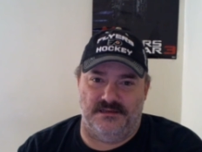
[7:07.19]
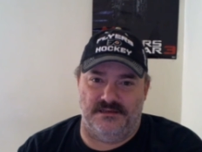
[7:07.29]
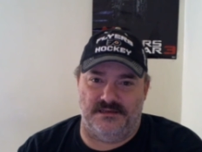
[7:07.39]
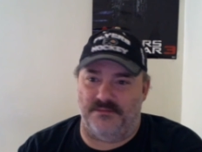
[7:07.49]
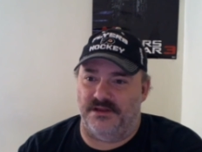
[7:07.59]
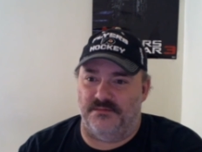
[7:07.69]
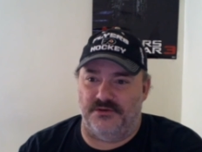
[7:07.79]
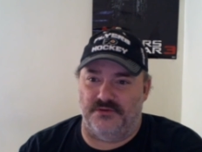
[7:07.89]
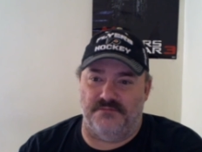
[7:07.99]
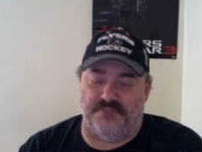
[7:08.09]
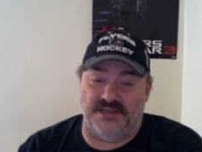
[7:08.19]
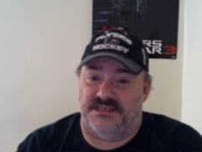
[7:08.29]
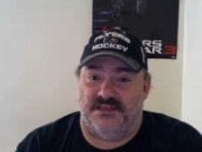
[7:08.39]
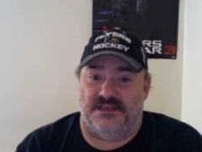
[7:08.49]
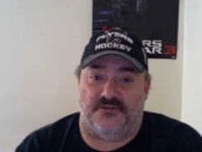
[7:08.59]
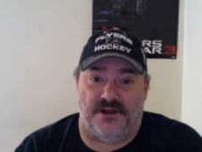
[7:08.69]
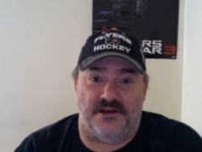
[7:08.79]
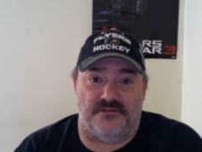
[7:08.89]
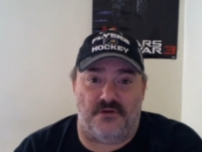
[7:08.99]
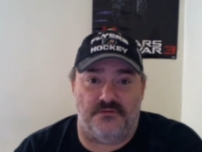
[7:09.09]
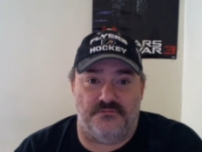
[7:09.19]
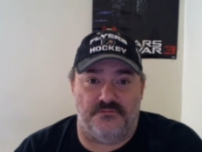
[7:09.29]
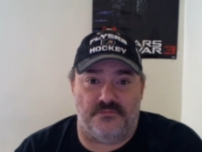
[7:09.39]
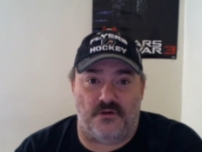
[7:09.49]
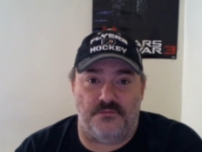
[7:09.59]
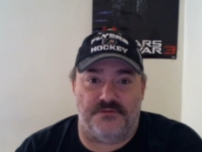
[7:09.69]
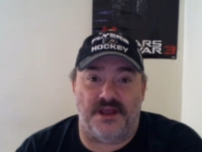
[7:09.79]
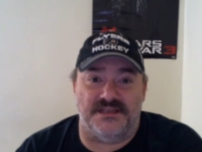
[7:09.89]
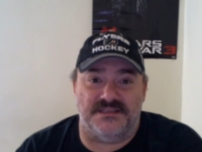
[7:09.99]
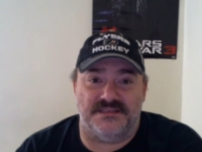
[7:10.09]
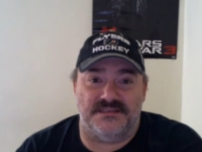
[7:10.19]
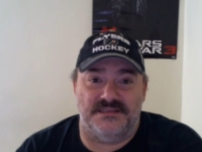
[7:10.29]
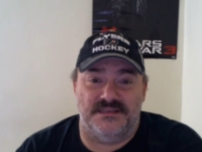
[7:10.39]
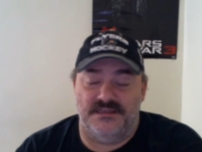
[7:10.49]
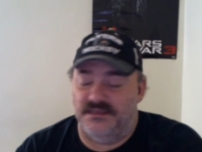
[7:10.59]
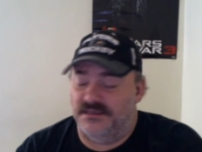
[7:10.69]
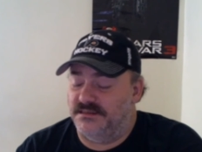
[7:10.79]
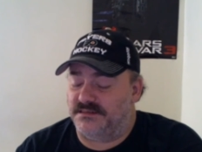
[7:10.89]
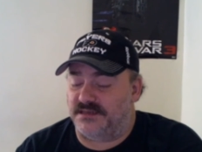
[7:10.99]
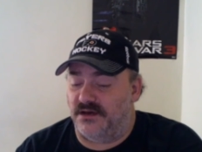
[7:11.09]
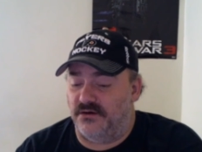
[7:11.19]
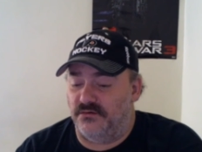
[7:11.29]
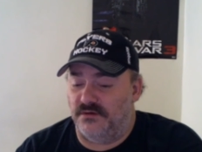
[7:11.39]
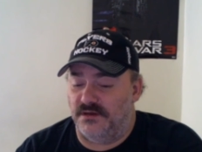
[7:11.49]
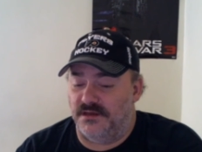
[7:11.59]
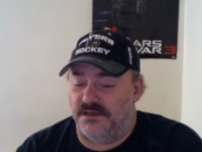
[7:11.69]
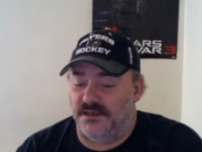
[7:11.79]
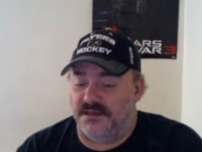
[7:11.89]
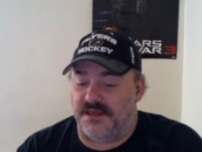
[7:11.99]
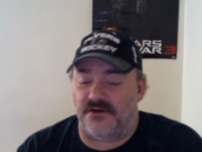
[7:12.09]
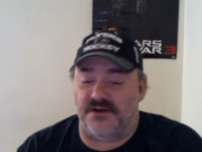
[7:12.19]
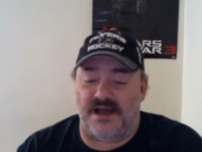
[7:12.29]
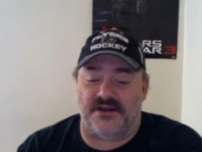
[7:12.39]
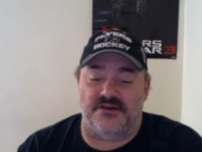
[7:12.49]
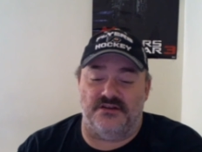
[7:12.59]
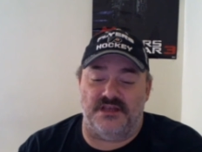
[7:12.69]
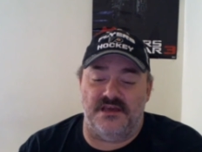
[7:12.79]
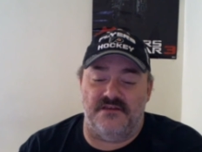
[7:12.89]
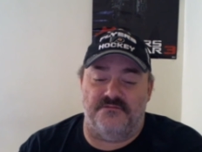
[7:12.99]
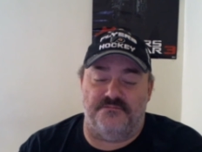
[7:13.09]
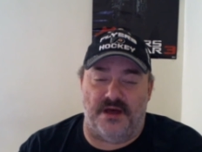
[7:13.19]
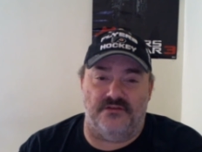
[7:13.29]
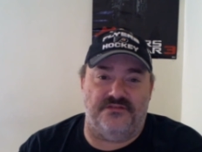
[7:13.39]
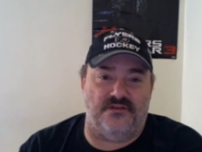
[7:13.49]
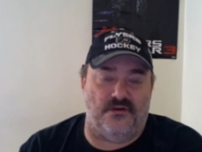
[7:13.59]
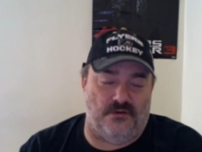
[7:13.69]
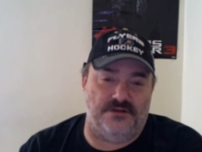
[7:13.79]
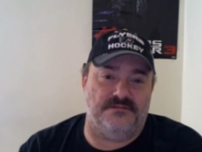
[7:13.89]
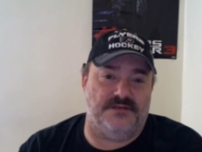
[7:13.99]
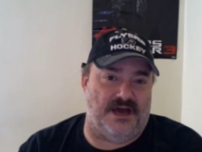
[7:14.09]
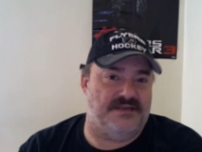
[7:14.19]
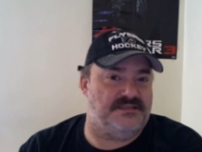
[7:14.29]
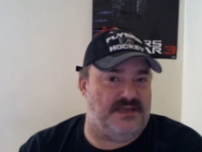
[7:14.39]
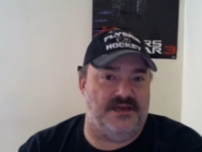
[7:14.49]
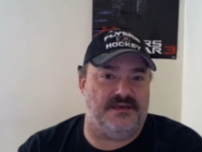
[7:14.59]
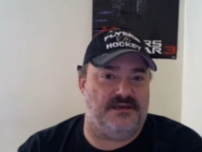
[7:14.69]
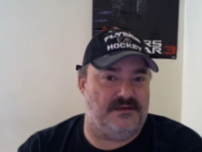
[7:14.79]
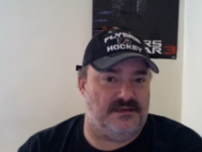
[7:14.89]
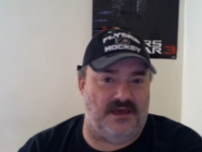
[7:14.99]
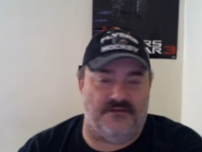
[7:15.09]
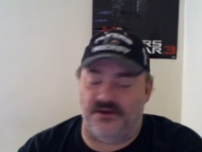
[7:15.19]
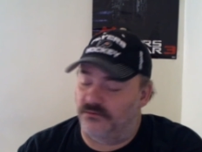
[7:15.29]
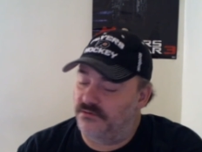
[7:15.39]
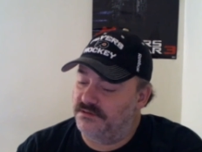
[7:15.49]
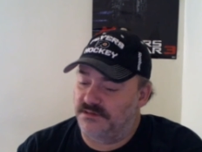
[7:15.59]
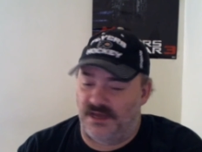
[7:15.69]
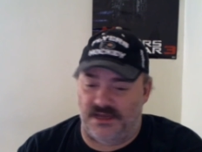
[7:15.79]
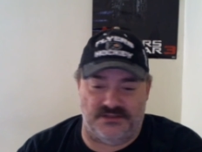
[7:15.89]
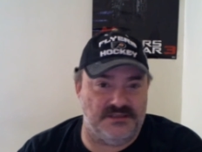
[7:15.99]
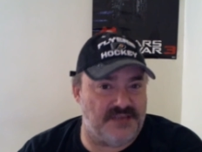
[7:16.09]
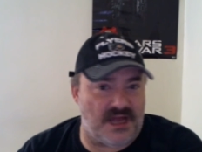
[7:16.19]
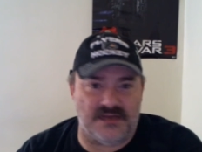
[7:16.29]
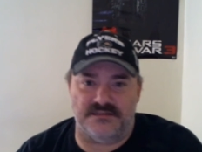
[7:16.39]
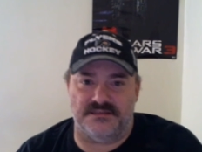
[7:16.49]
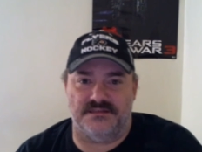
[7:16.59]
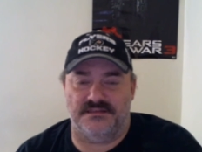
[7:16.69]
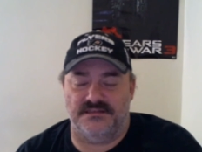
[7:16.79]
WWE basically created Roman Roman Reigns. So they're not going to leave belts on guys like Kevin Owens, AJ Styles.